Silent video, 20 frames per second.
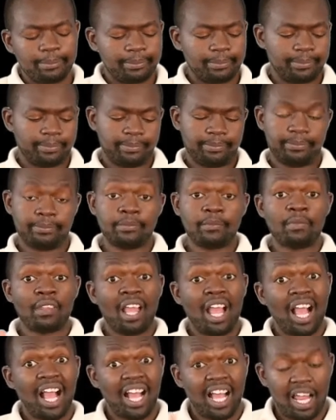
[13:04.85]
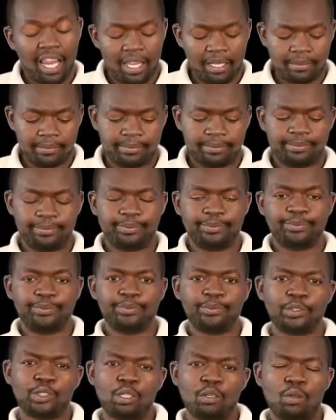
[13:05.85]
the texture,
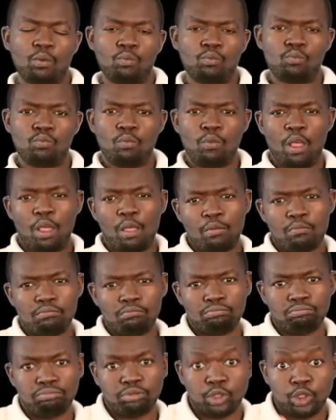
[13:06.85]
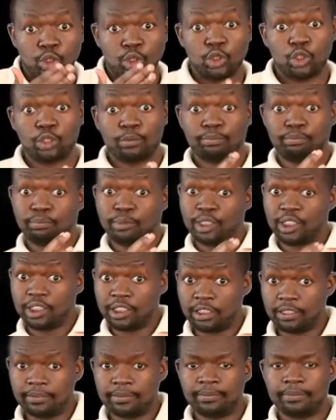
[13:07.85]
the value, and space.
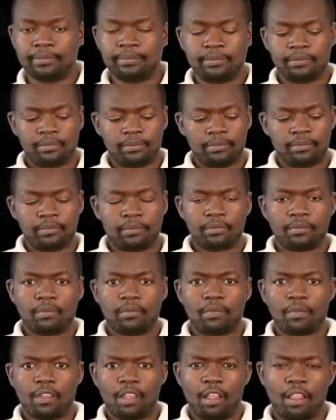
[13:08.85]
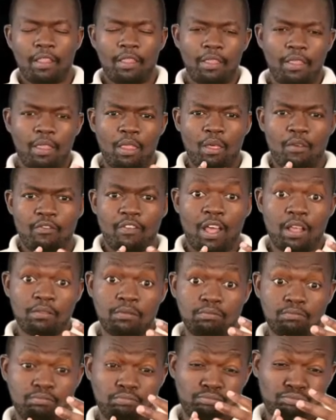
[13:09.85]
Let's look at the
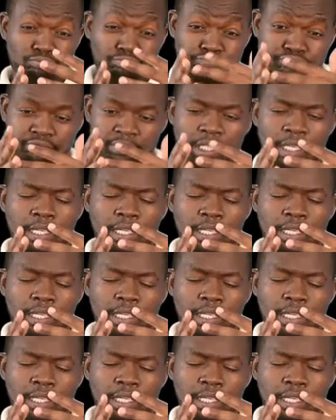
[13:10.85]
careers.